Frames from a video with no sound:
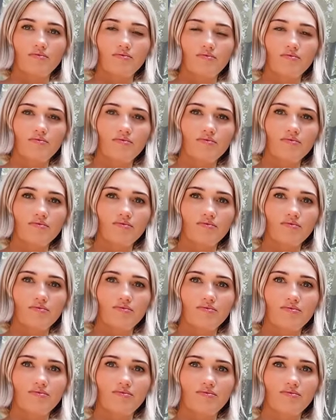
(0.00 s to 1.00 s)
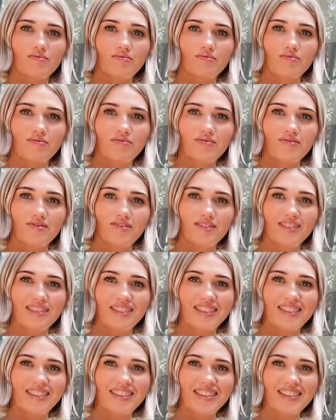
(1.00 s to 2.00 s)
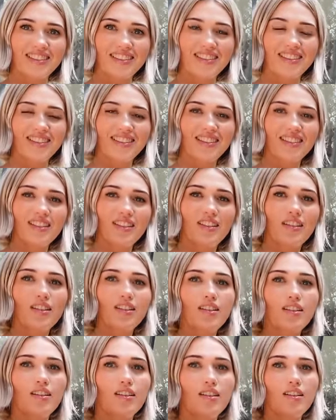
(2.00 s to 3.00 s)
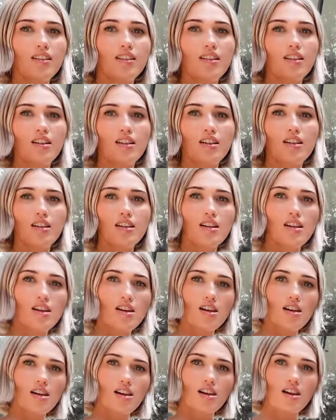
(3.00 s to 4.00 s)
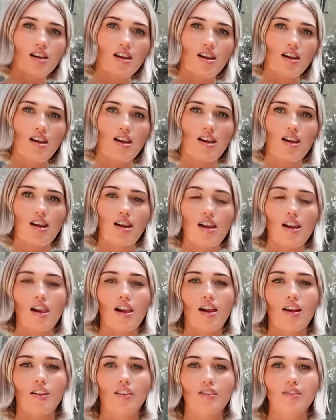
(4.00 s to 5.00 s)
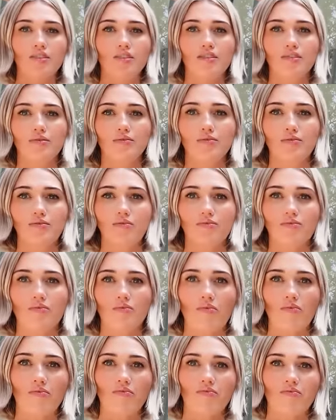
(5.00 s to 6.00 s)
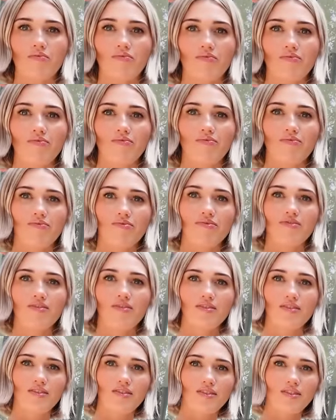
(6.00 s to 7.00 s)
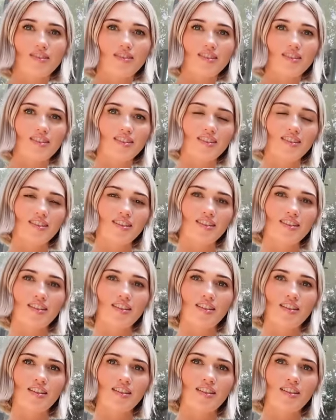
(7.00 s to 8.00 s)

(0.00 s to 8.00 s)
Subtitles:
[no speech]